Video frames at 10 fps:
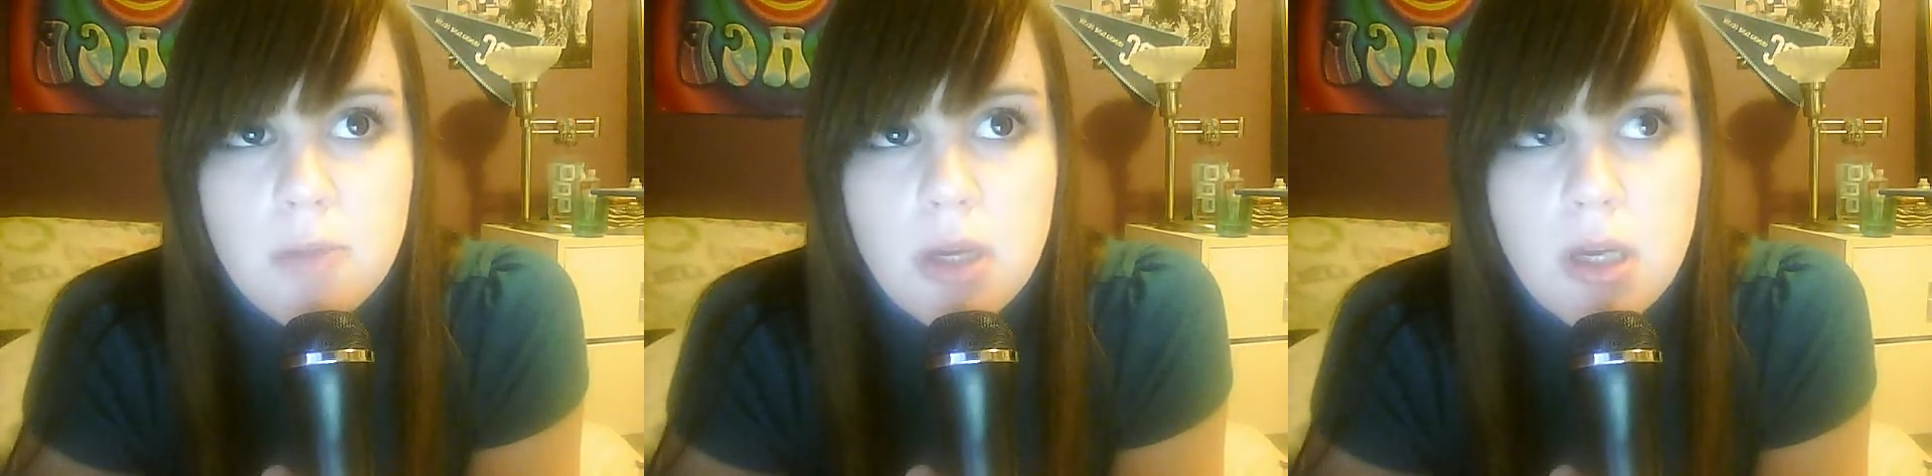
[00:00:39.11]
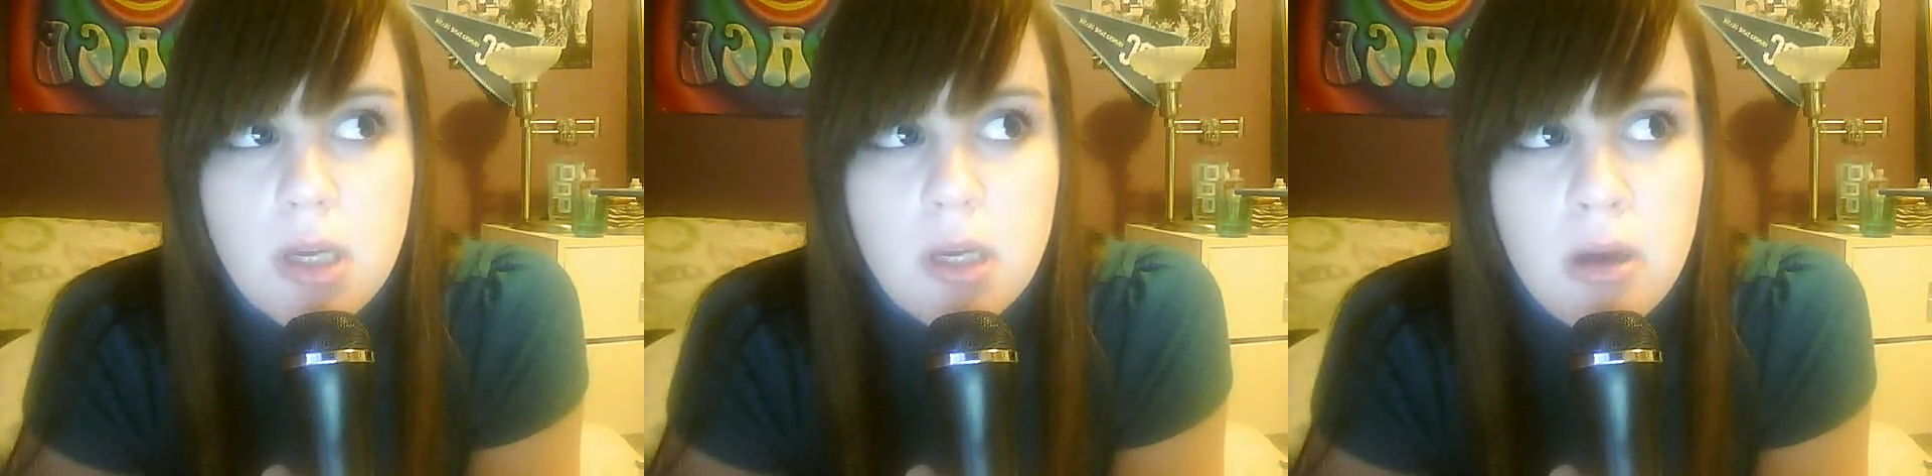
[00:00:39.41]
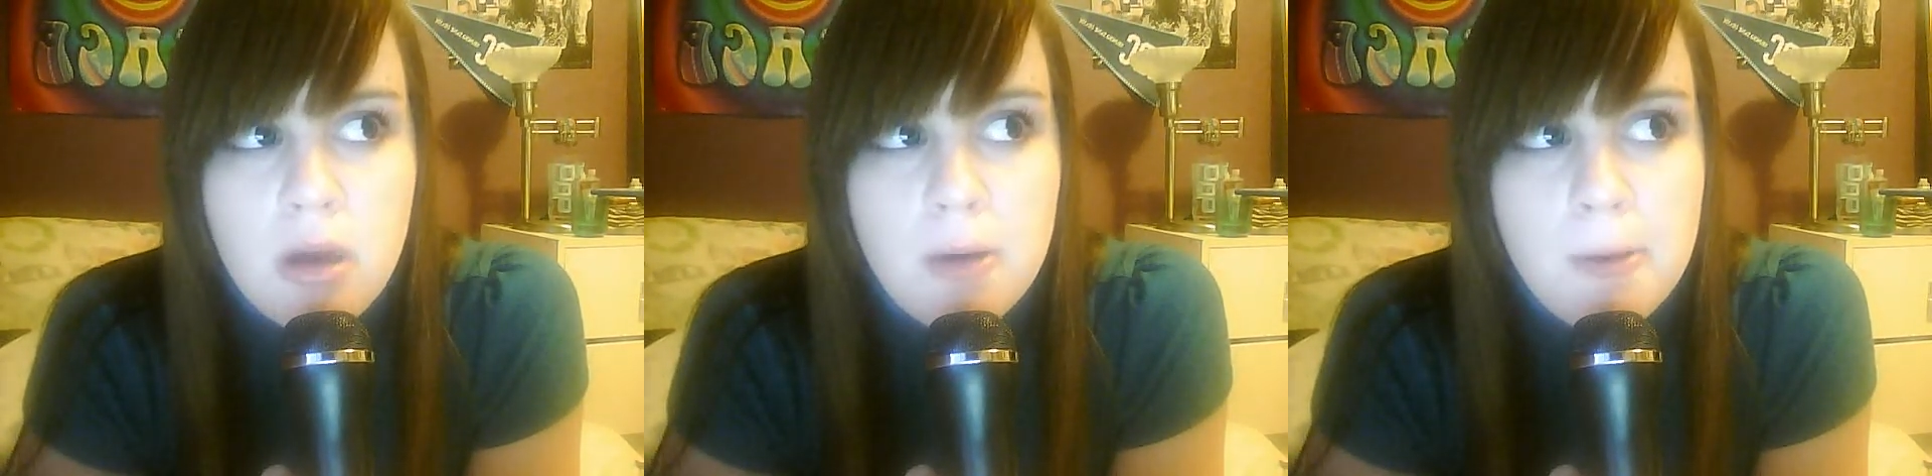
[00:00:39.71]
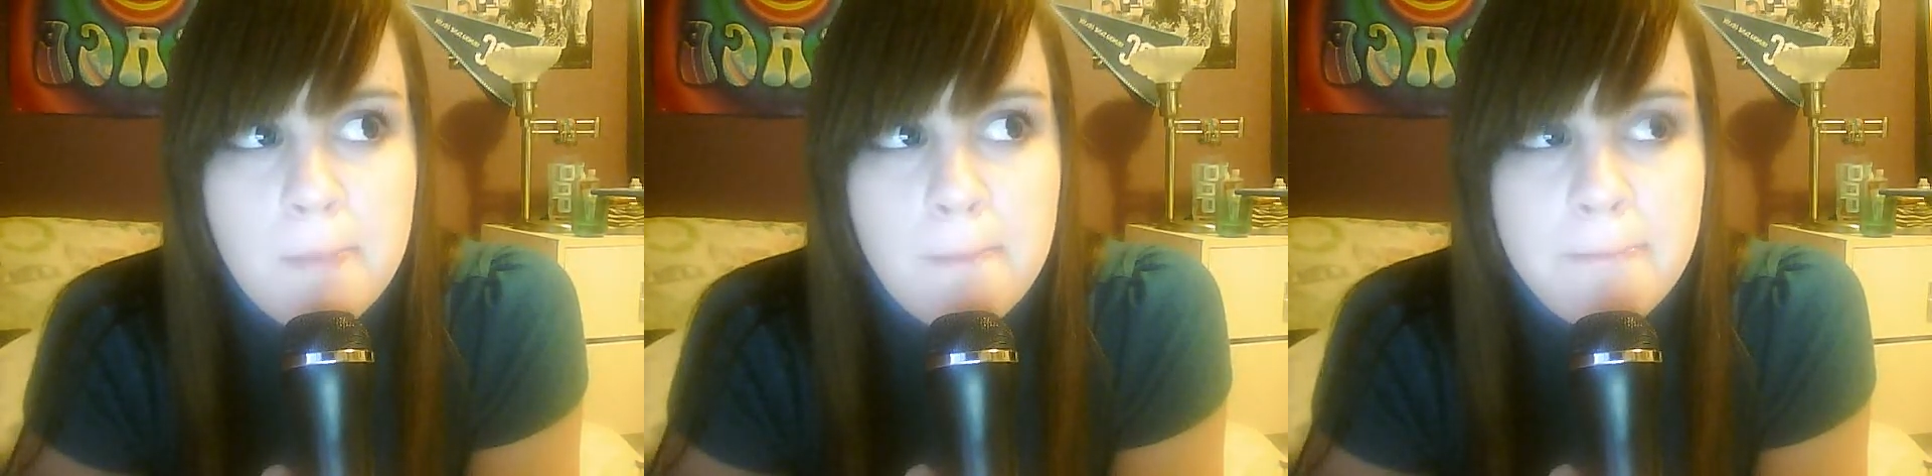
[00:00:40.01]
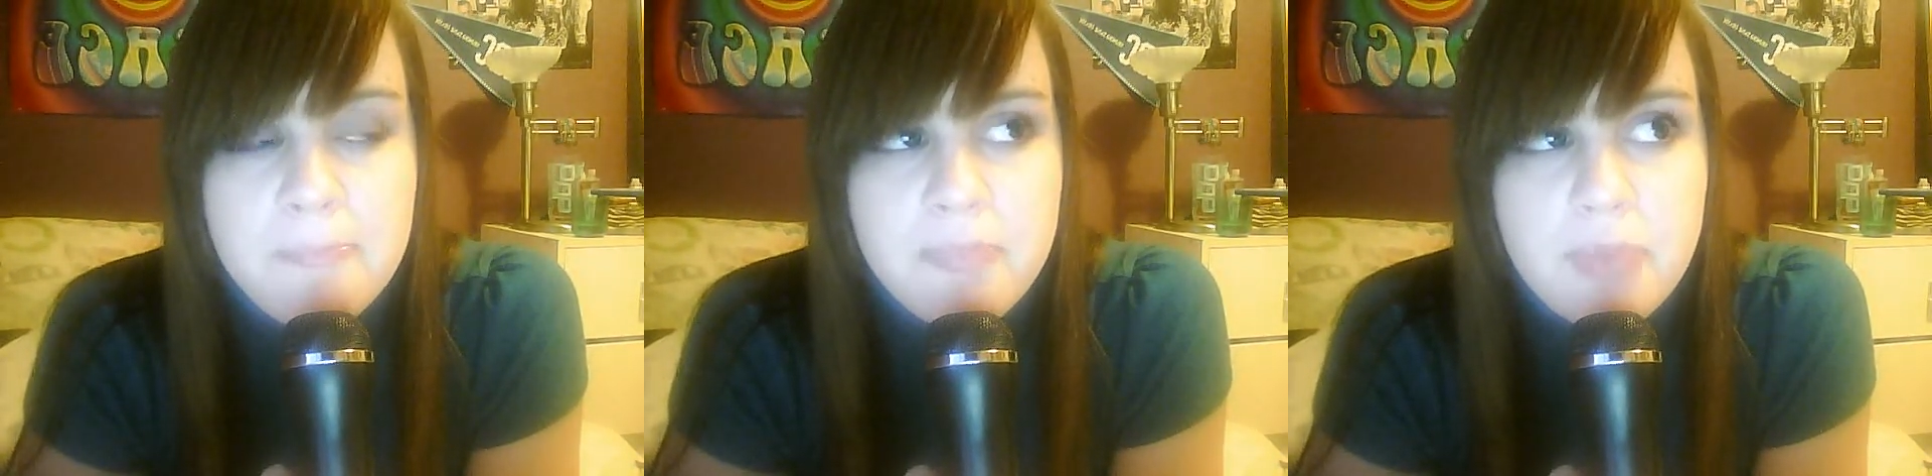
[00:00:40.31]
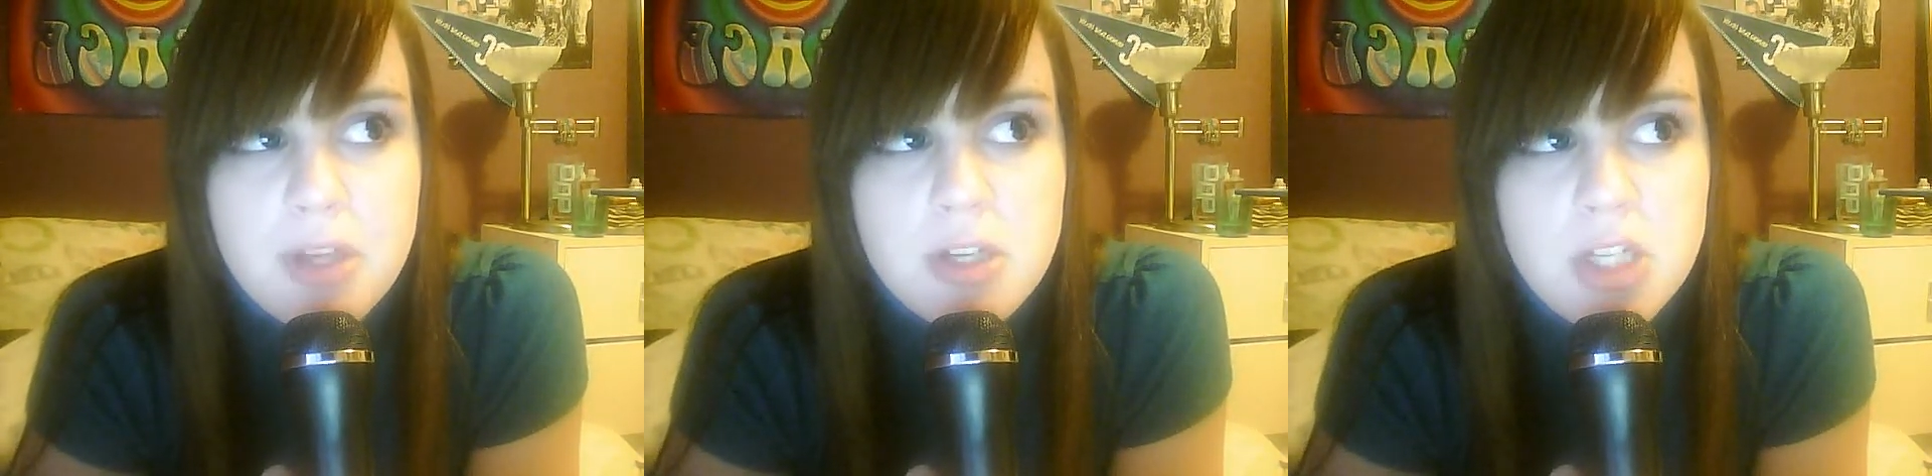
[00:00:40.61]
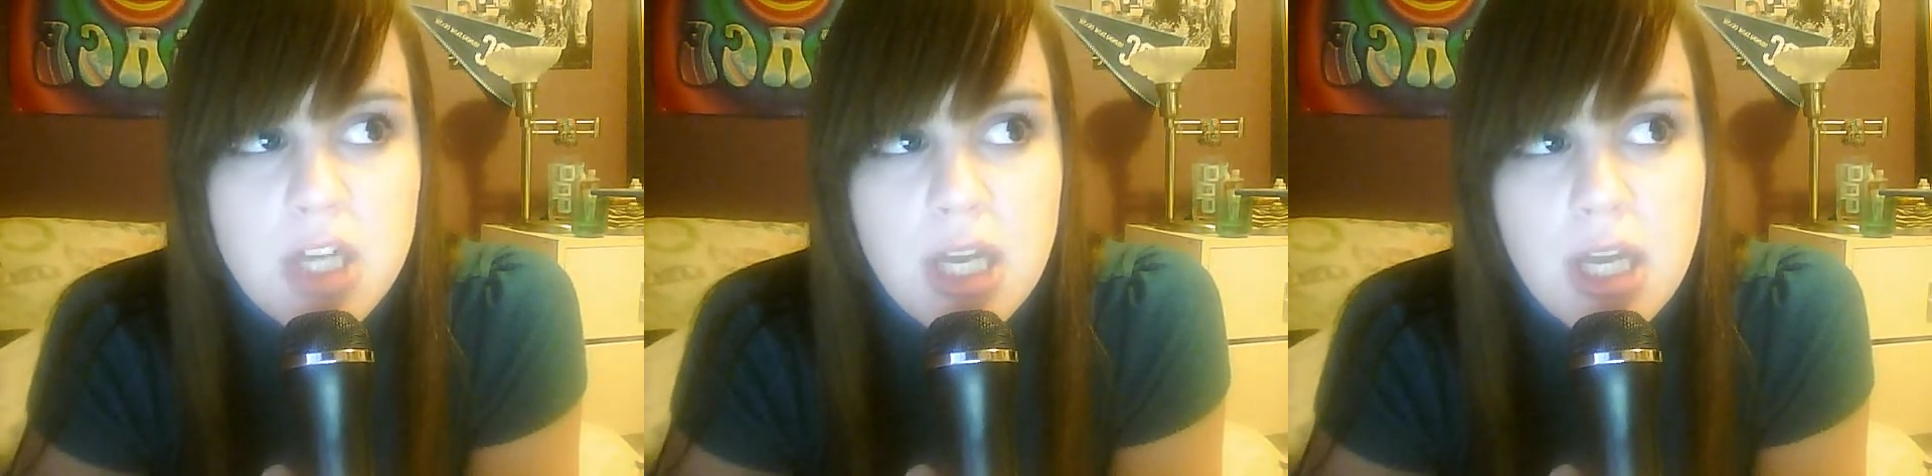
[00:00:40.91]
mine,
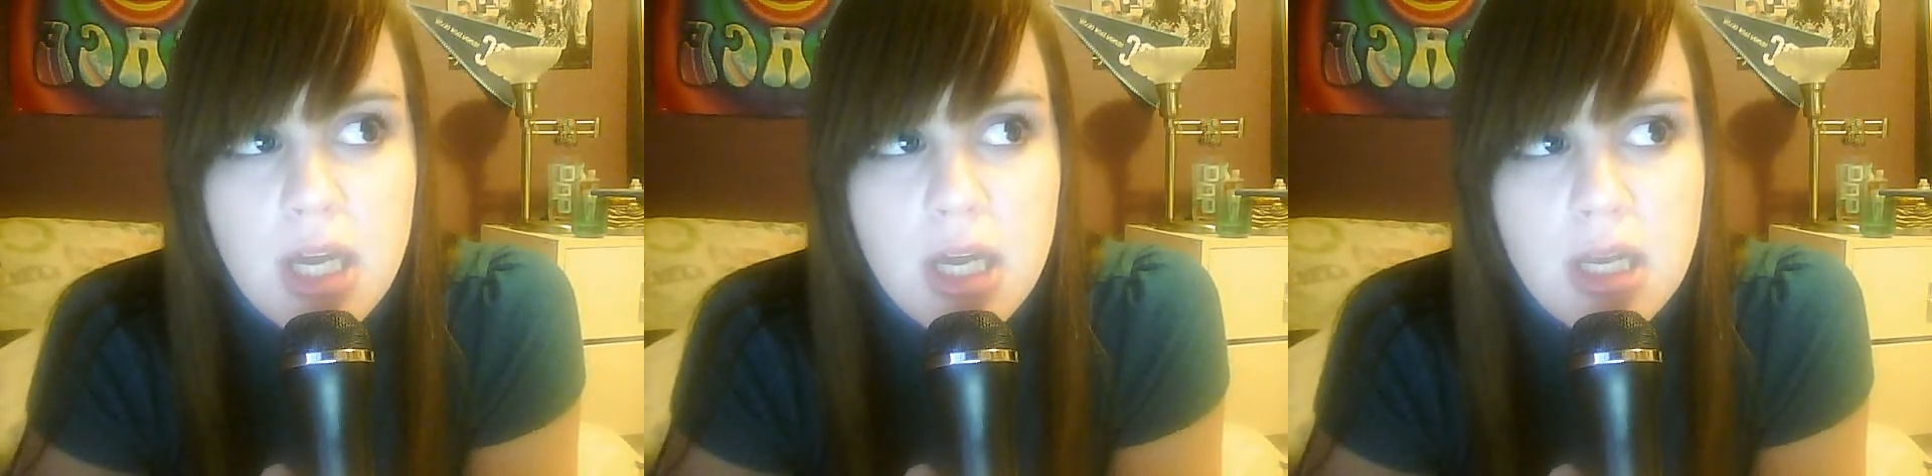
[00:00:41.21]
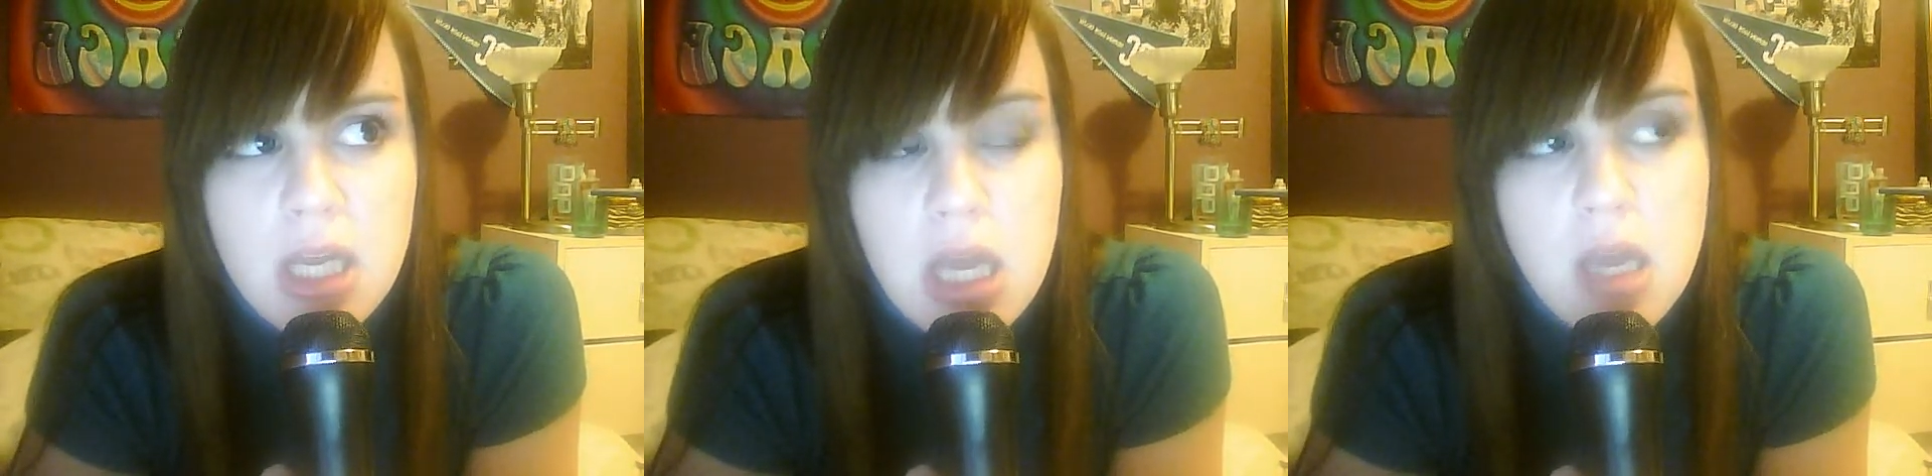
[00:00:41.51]
Cheyenne,